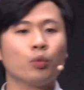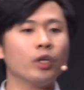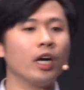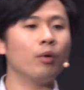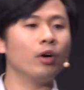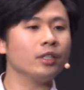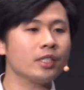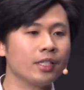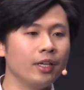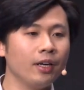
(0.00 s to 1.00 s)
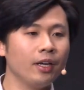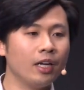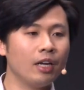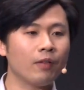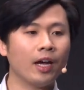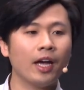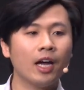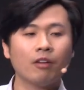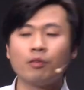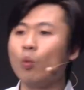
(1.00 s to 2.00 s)
would I want to see if I
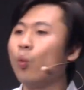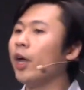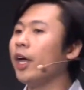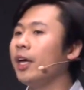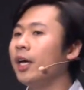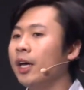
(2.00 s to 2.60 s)
have a way